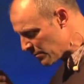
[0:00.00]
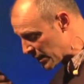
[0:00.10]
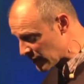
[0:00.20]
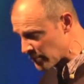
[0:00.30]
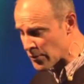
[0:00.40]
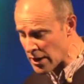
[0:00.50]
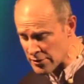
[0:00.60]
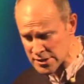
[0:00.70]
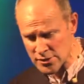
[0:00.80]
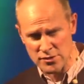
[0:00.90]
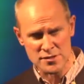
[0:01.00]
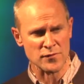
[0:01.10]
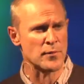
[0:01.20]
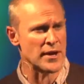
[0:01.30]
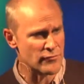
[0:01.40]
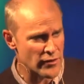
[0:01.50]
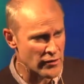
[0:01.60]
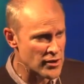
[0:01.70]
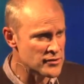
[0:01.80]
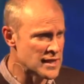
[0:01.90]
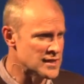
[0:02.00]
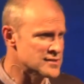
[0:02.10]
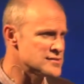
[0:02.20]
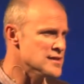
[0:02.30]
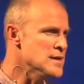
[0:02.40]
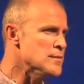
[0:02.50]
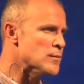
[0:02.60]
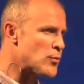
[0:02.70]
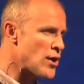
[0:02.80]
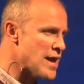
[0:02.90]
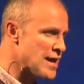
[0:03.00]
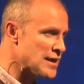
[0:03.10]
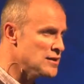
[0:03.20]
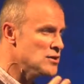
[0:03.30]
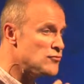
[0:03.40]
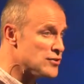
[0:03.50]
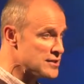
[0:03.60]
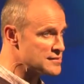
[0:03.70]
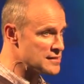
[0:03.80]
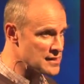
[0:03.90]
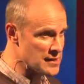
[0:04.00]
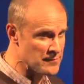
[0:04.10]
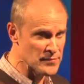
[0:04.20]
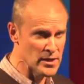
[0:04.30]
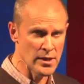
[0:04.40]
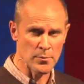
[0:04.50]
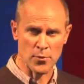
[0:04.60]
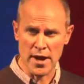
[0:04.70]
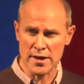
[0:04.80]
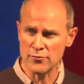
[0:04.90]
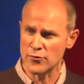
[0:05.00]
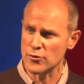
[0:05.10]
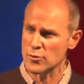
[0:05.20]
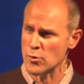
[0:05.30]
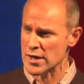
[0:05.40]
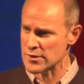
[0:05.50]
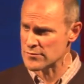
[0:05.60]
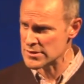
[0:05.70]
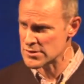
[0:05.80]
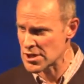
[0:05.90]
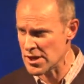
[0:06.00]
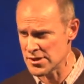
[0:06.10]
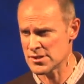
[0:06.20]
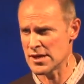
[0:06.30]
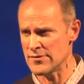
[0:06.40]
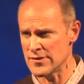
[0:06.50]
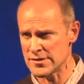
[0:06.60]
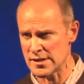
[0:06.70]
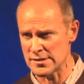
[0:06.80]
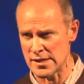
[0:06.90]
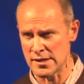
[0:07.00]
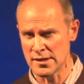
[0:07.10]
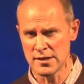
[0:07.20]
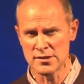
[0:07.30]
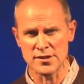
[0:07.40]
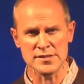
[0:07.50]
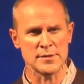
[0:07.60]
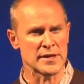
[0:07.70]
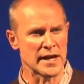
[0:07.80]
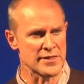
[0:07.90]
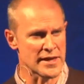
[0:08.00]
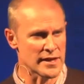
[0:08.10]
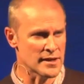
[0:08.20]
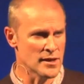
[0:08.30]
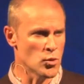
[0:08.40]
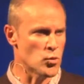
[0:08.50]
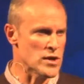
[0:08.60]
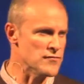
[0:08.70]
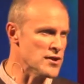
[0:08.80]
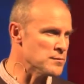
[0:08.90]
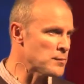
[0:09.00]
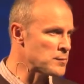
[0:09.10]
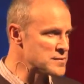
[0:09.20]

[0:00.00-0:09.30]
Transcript: make that a priority, not just for praying for our own needs, but praying for the city, praying for the work of this church in the city. You know, something I think we've known